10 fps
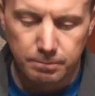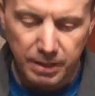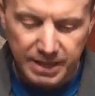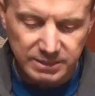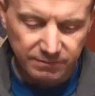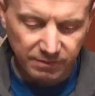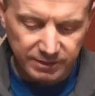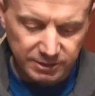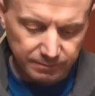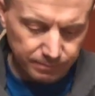plastic
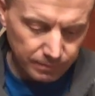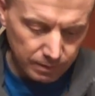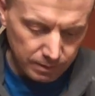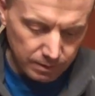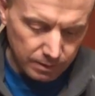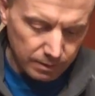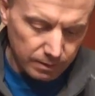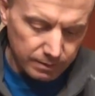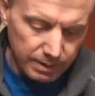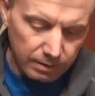fletching.
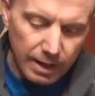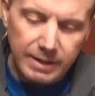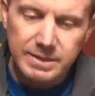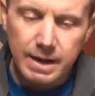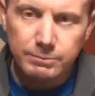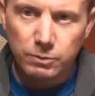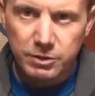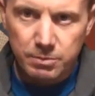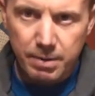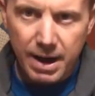Now, a lot of times
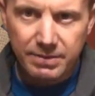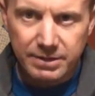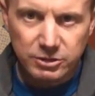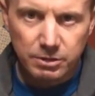when you buy these,